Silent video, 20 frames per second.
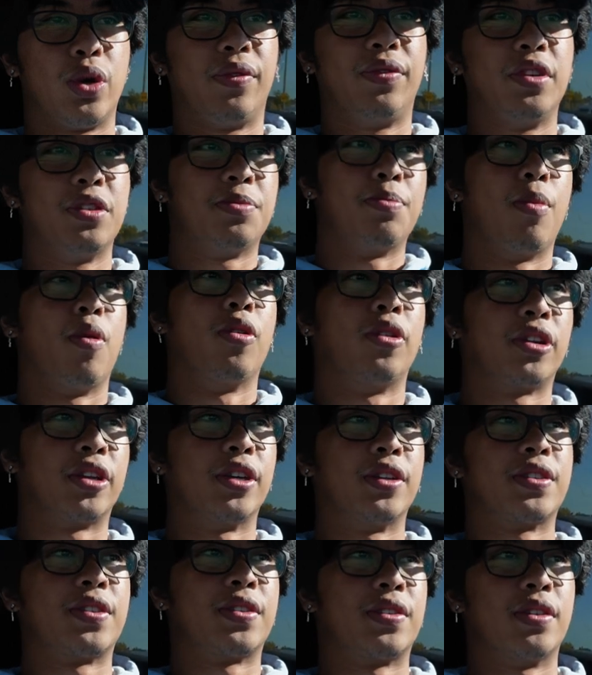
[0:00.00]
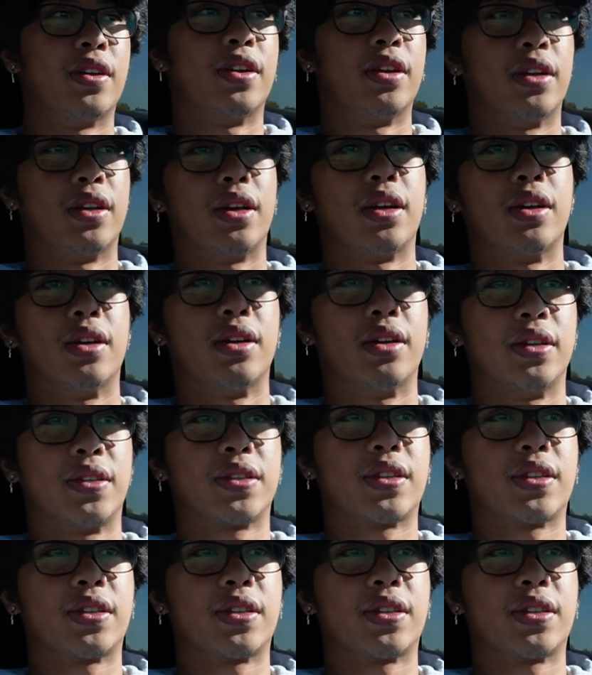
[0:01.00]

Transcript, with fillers: we have these markets that uh,